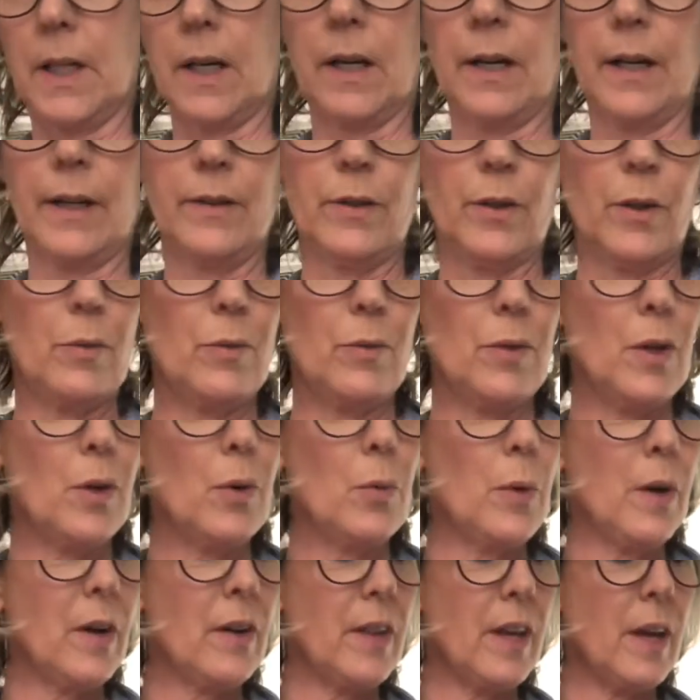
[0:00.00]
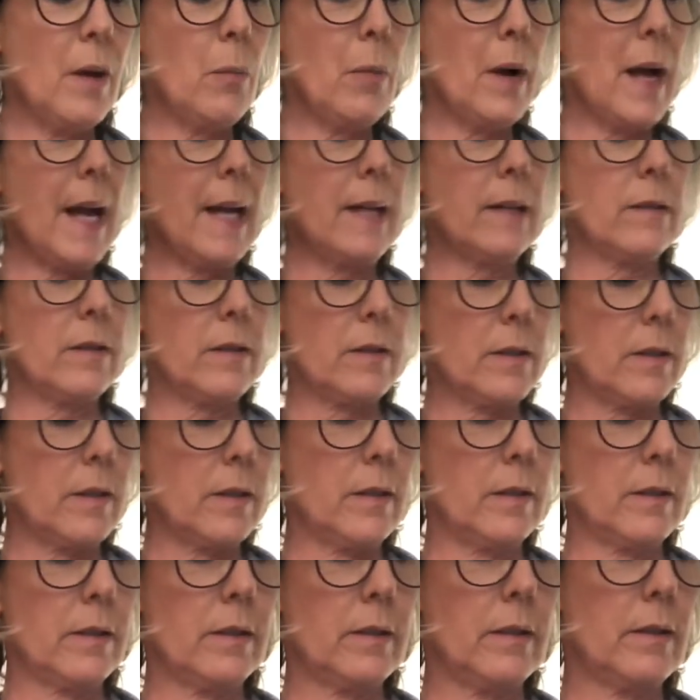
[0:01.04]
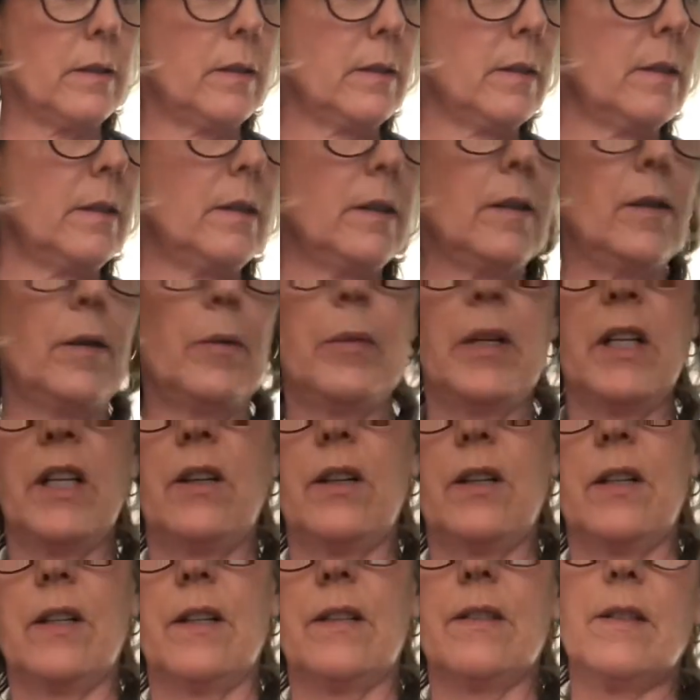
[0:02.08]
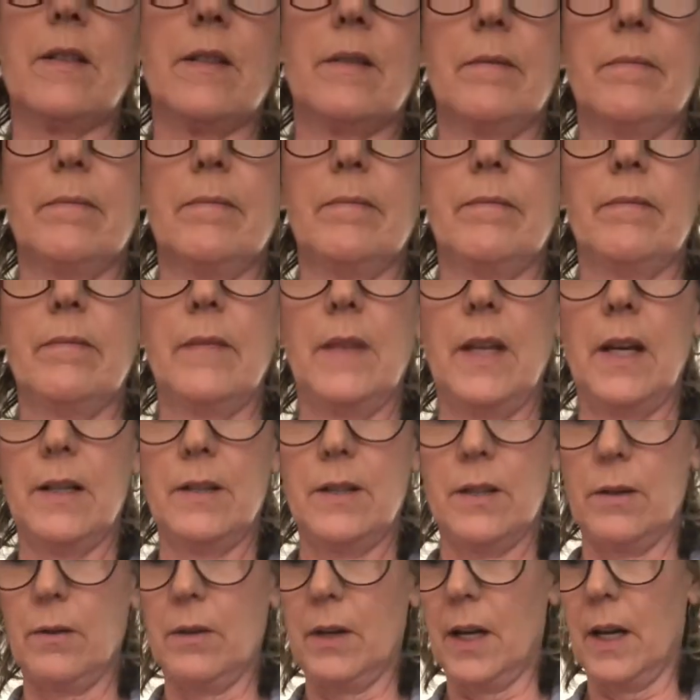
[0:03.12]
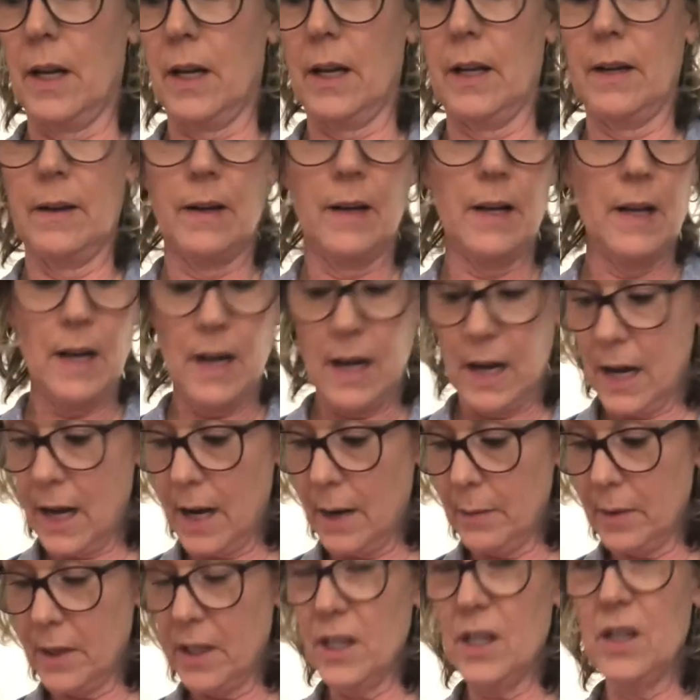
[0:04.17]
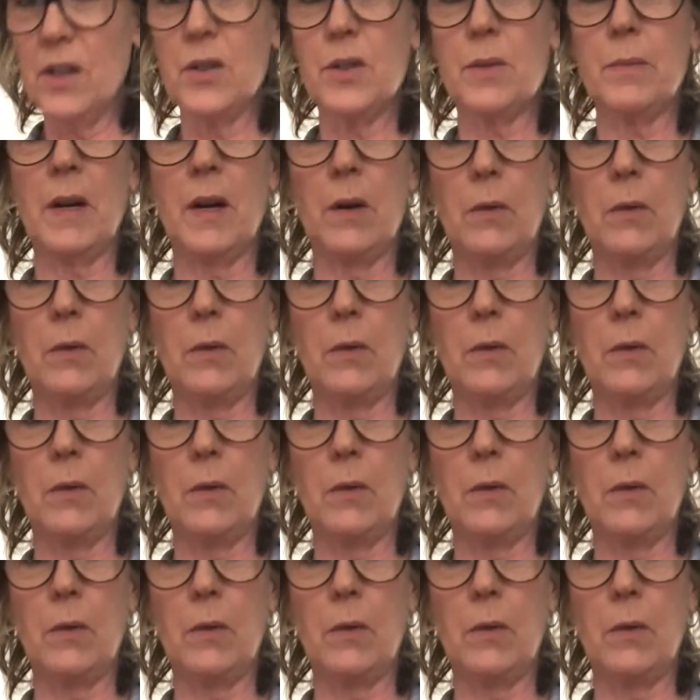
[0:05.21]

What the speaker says: I don't know where they went. Oh my goodness. That's okay. I'm going to use my